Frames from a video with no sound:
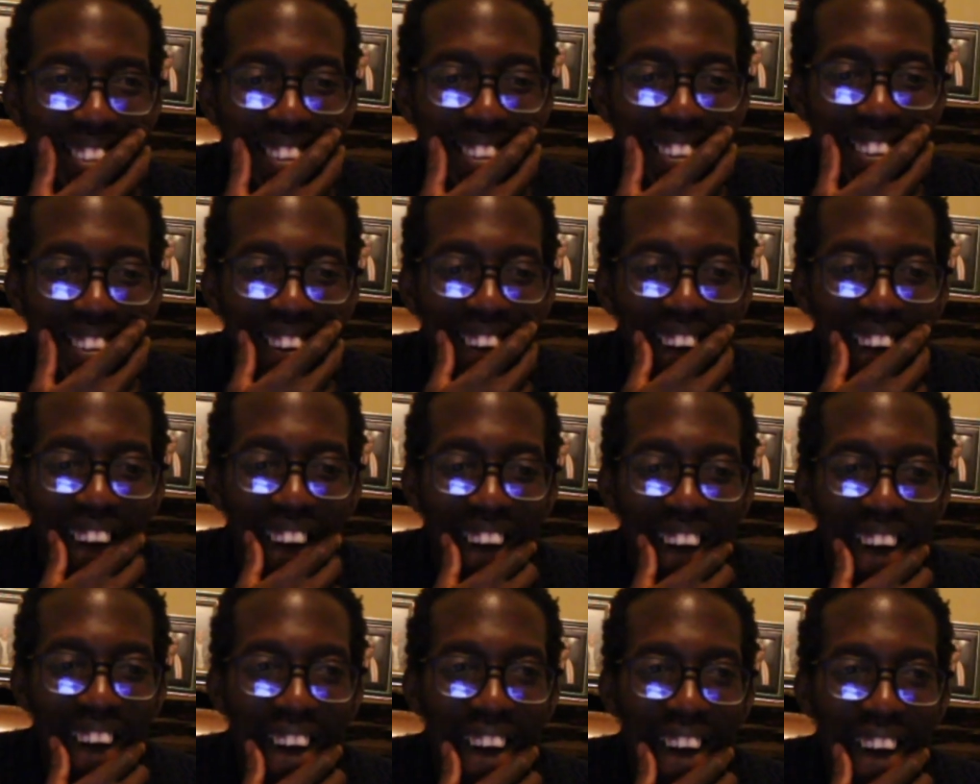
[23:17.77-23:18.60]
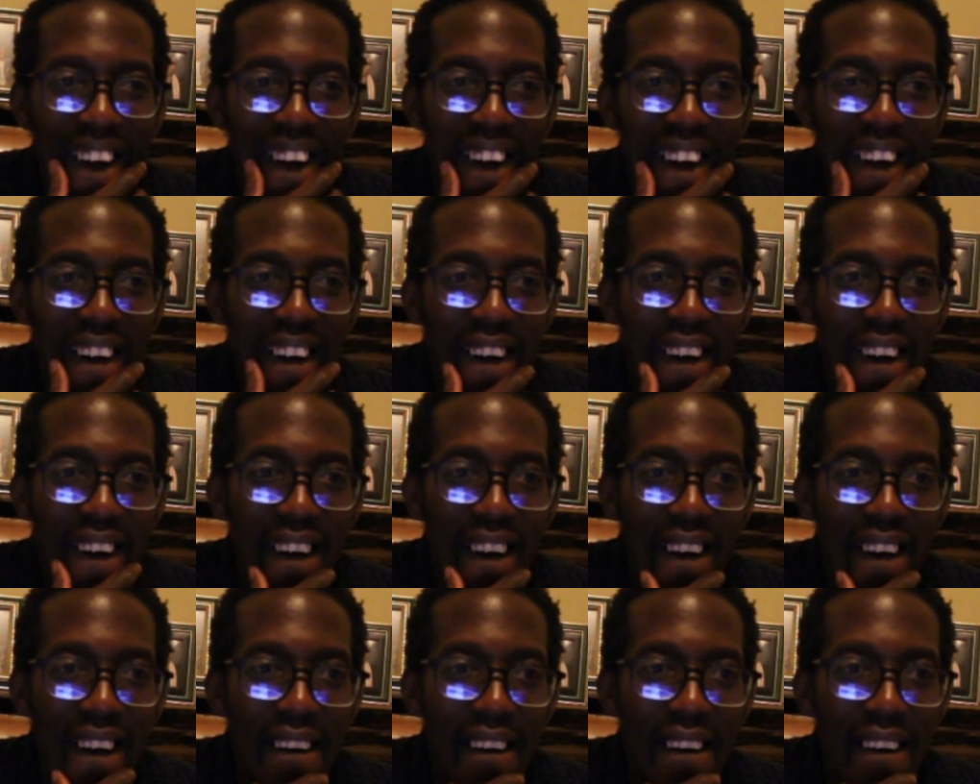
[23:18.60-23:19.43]
human and
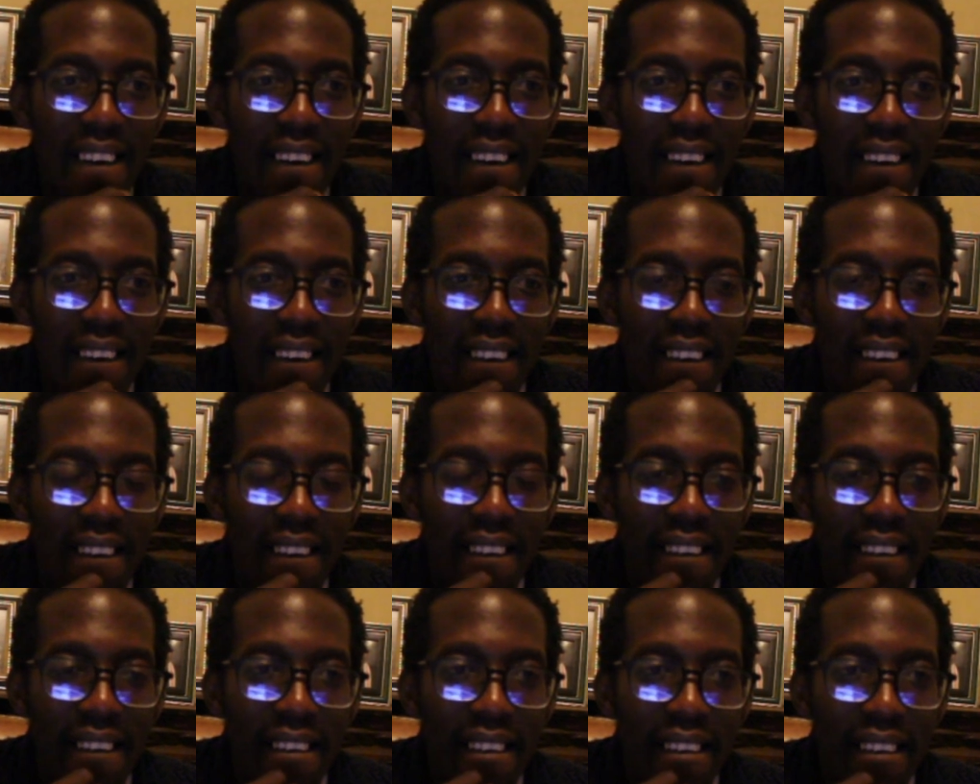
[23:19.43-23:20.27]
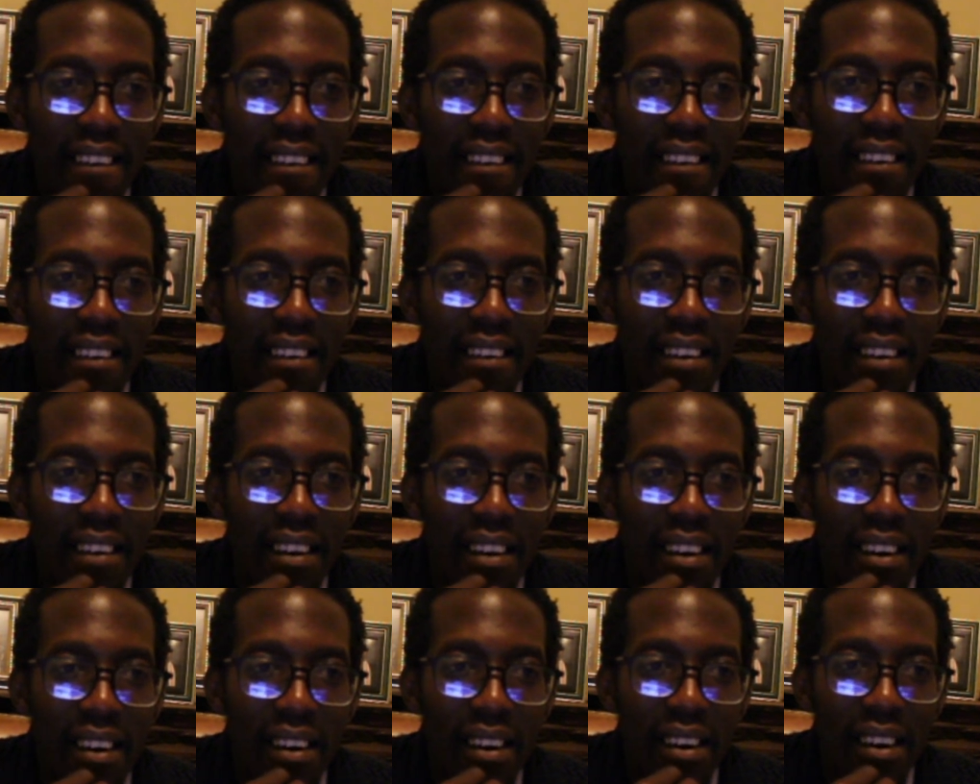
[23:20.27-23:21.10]
experience what humans feel like, having
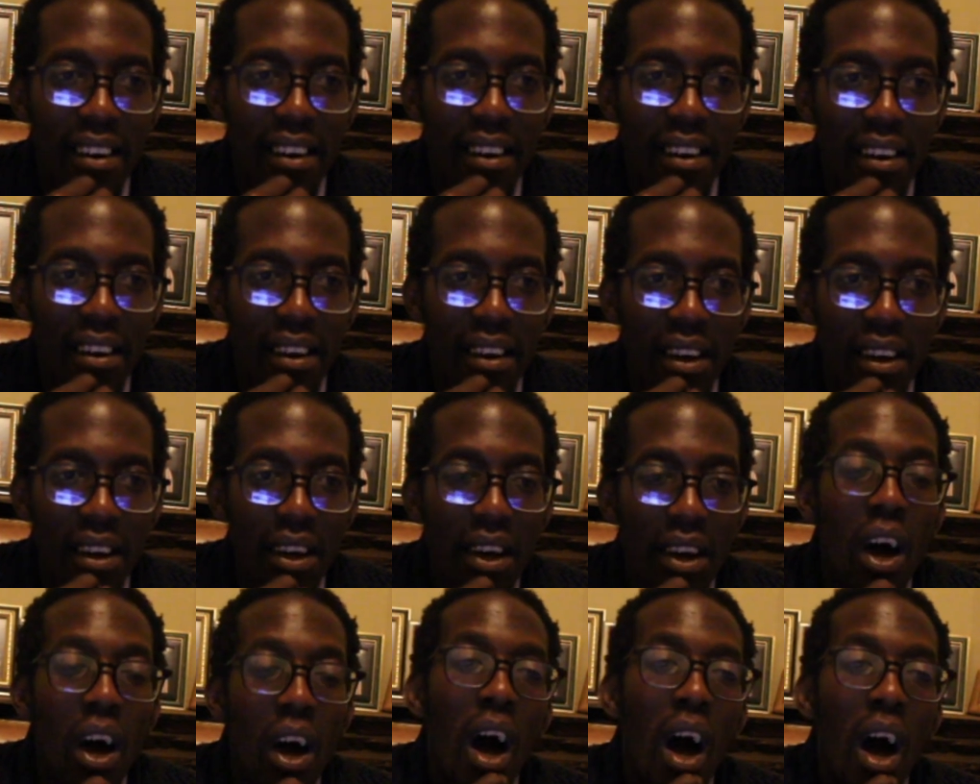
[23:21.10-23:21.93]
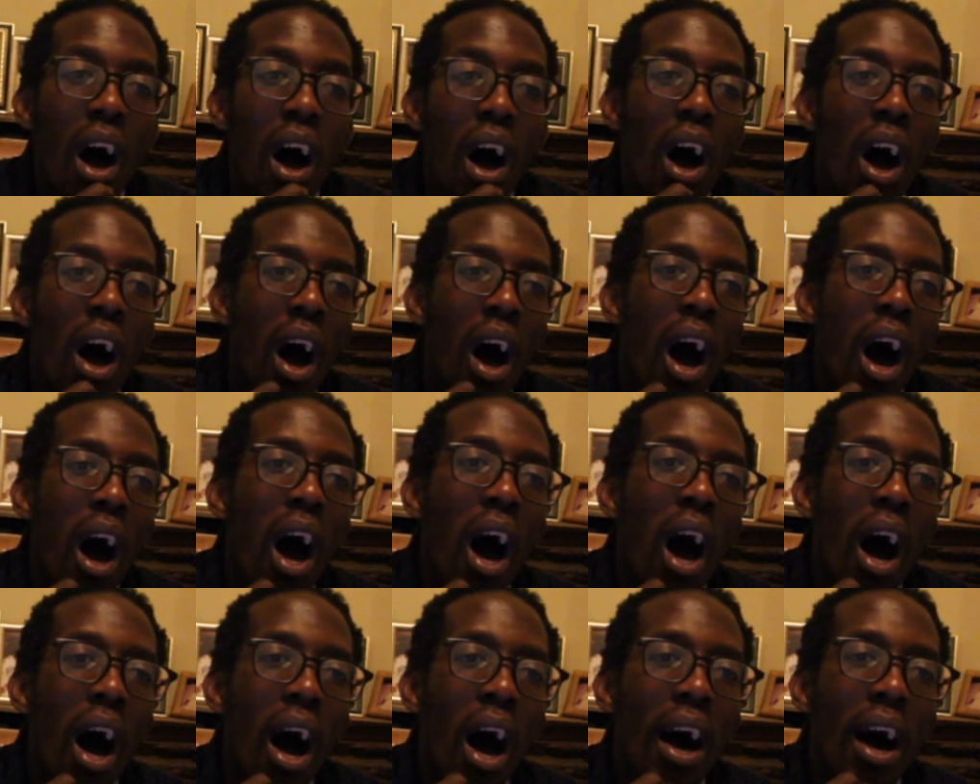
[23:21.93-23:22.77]
emotions. It's like a schizoid mind
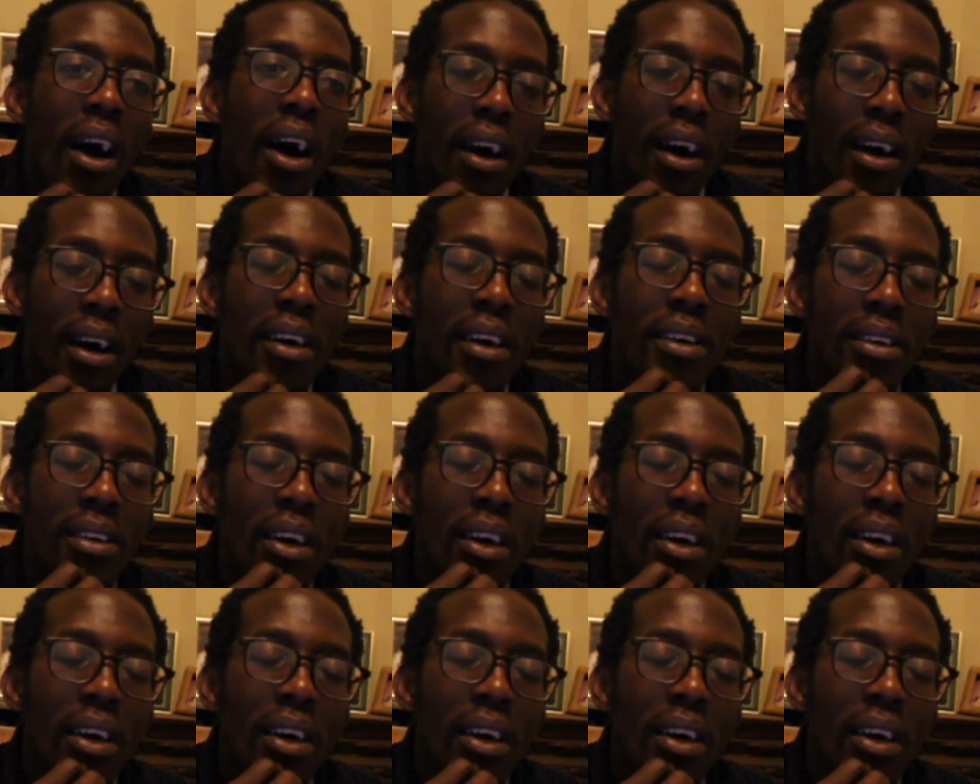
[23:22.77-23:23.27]
situation.